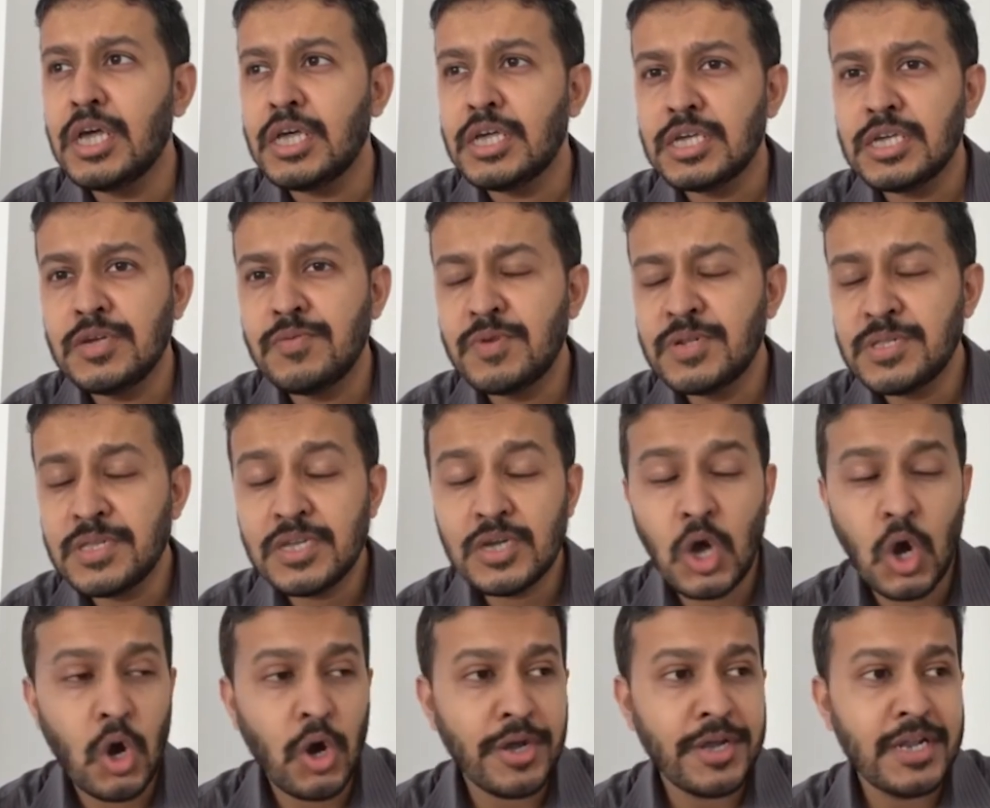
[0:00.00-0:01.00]
even the
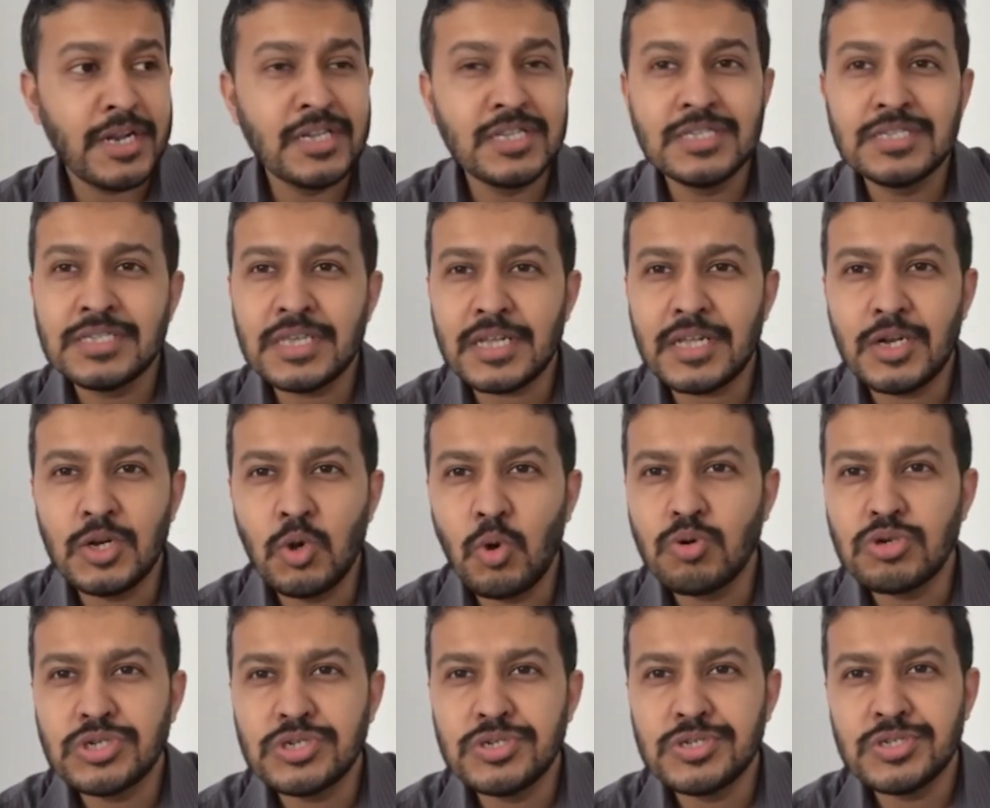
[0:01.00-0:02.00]
oils,
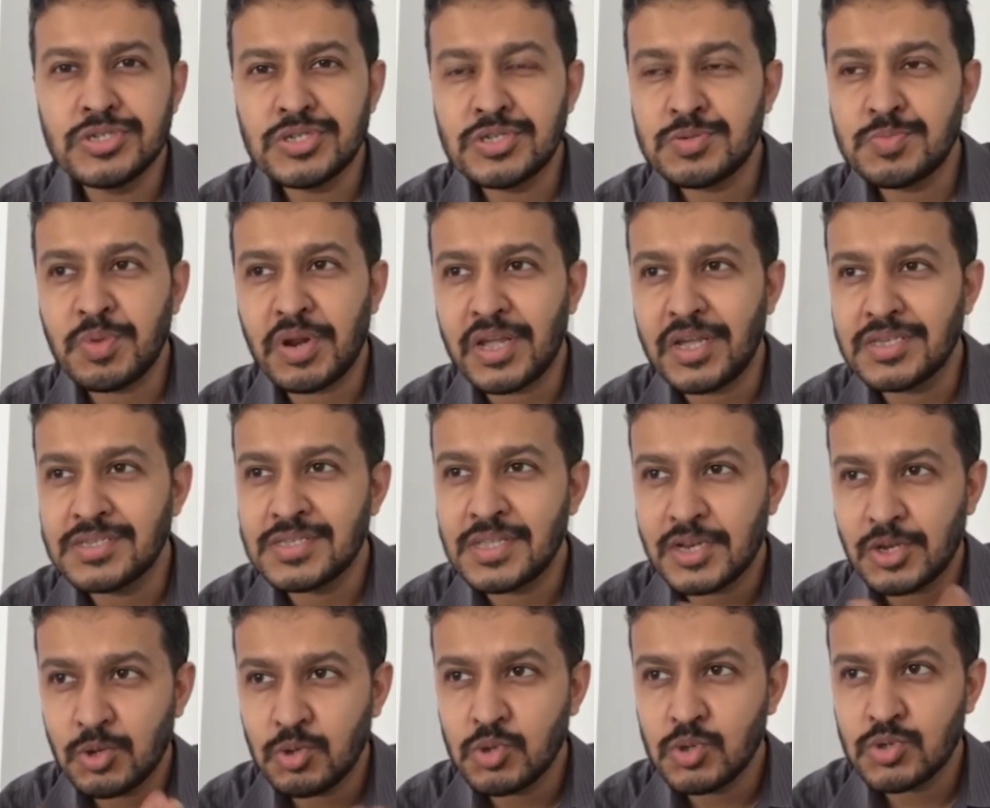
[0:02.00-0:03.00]
lotions, sprays that
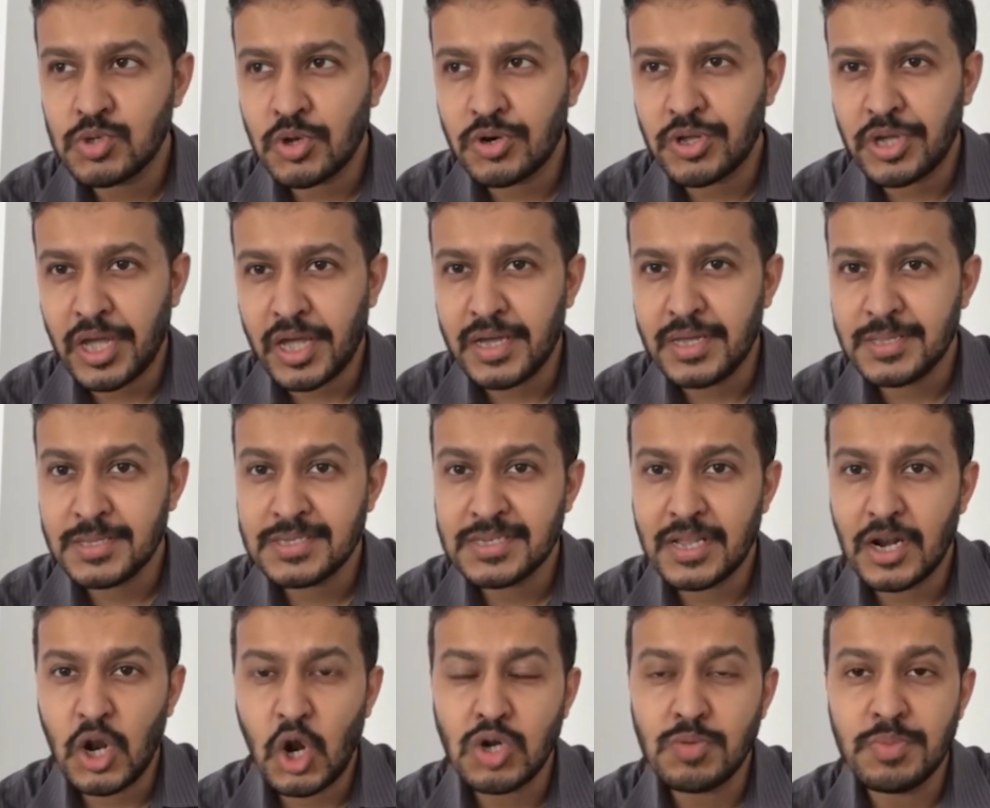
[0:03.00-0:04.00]
you use on your hair. These
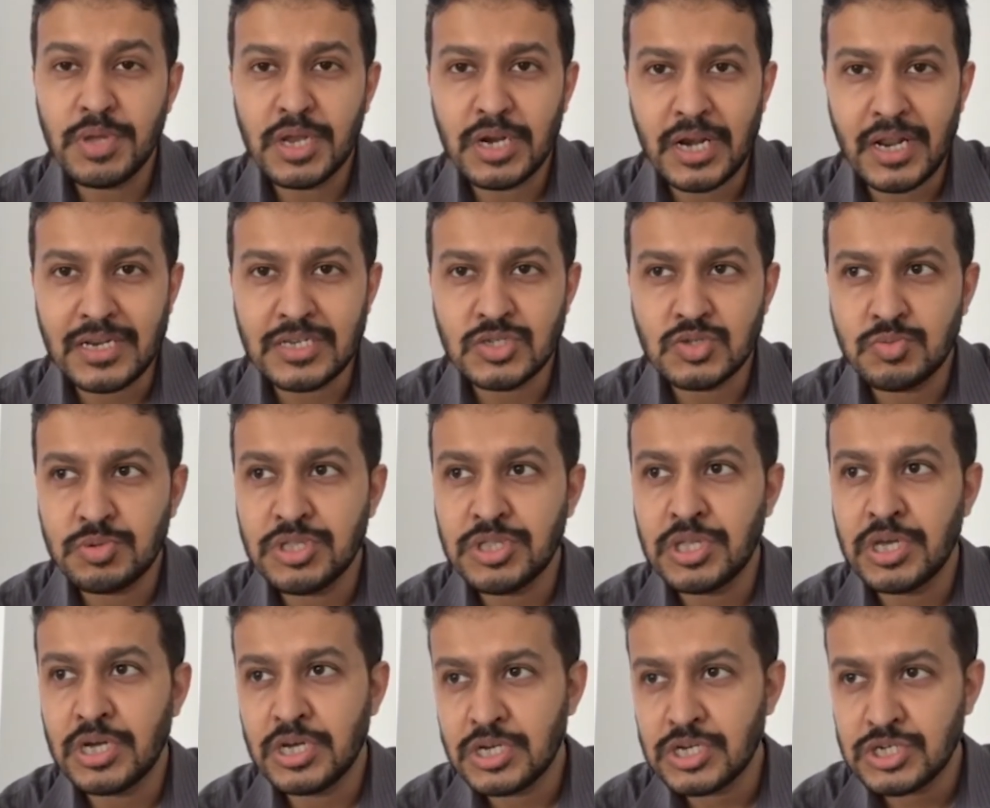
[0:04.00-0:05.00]
can all be cleansed with
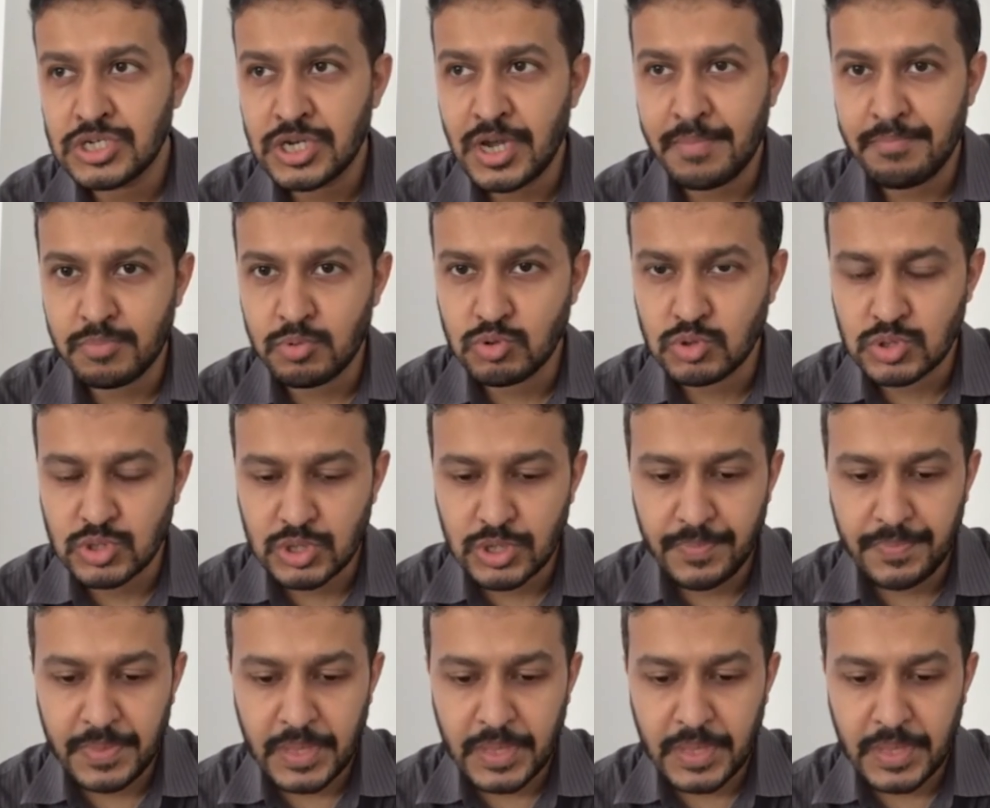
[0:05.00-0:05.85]
shampoos.